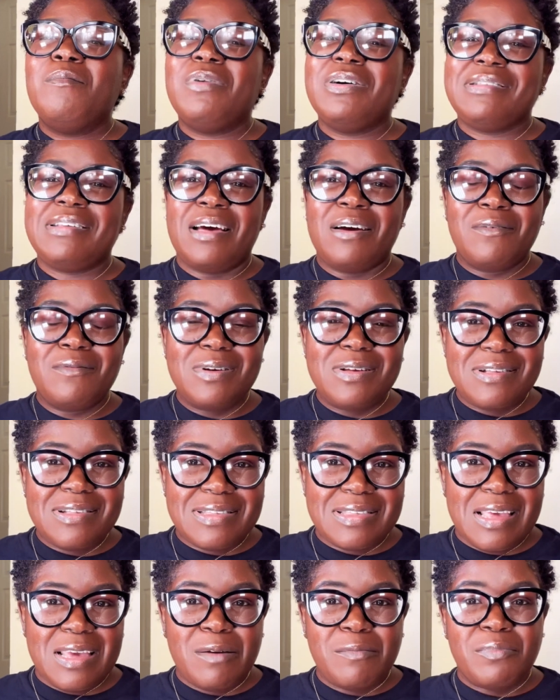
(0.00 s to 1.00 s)
But I will
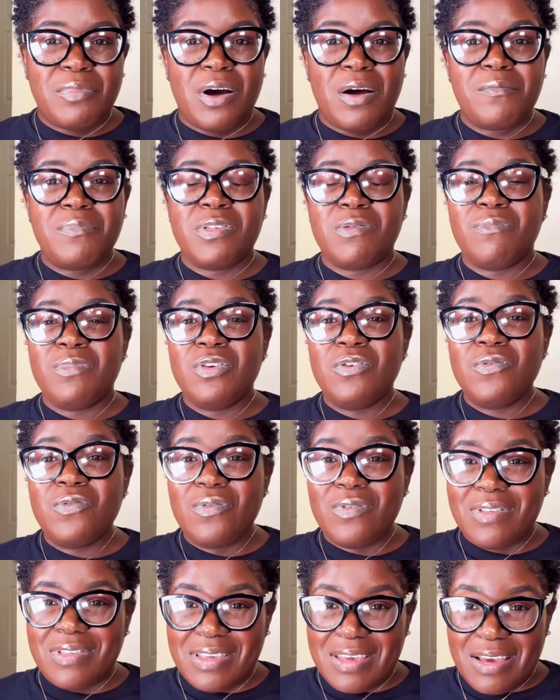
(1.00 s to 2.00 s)
say Bob's
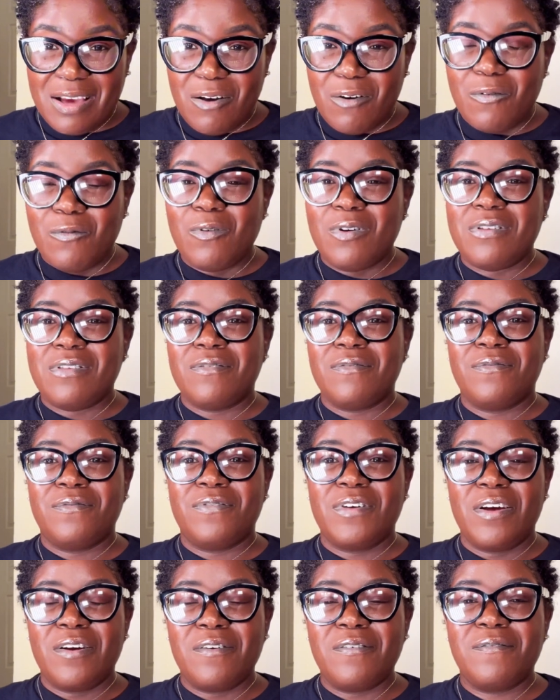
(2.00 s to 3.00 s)
music was
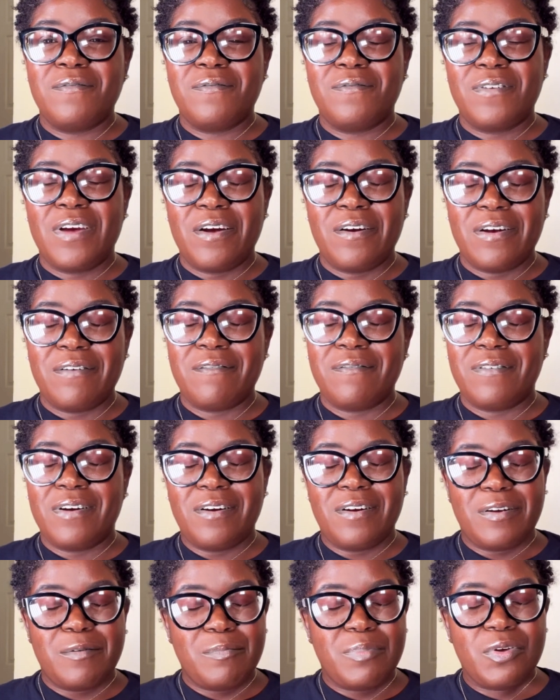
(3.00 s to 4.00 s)
very, very,
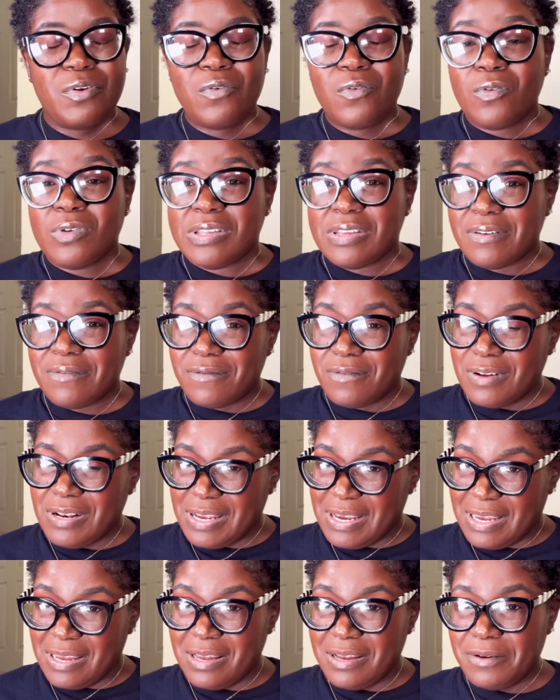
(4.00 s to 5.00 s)
very
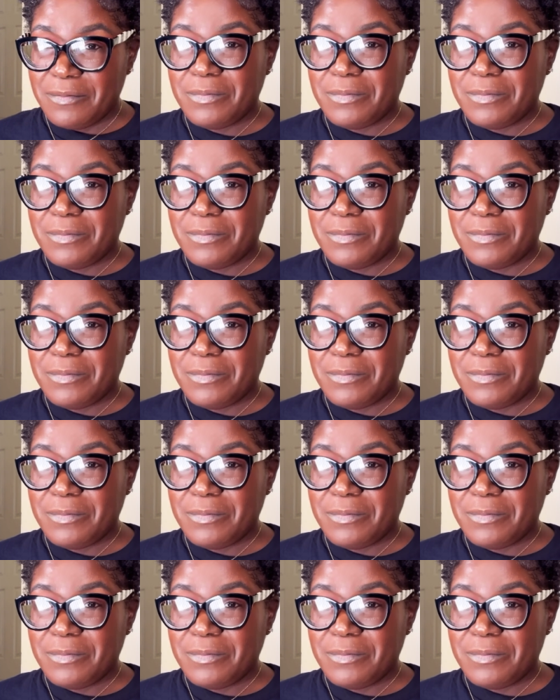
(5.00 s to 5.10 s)
beautifully